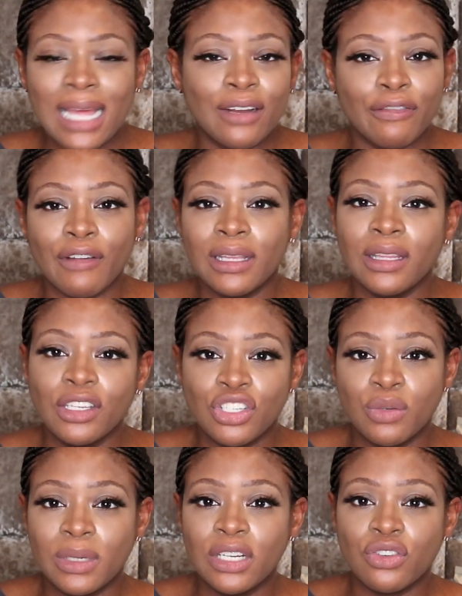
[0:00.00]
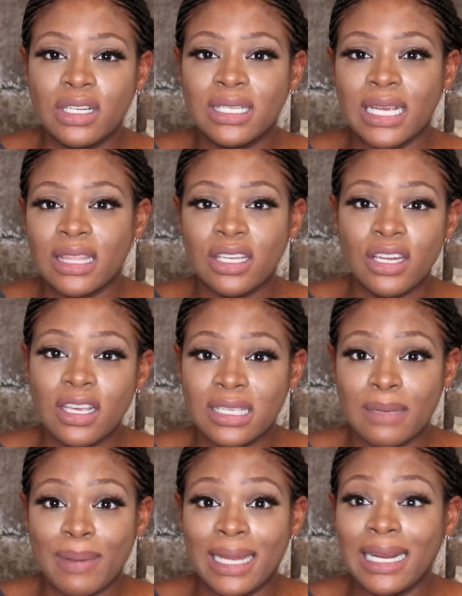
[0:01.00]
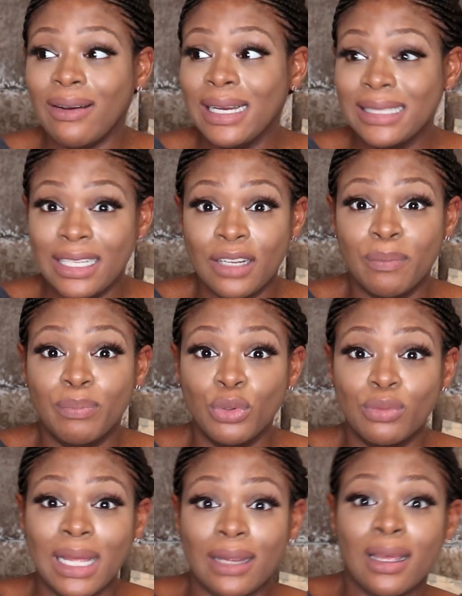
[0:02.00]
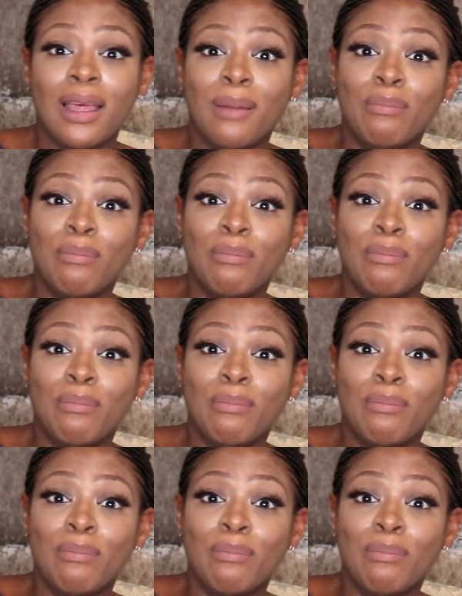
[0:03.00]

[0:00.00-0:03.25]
I had a friend that she would literally take the nursing pad out and then her boob, like,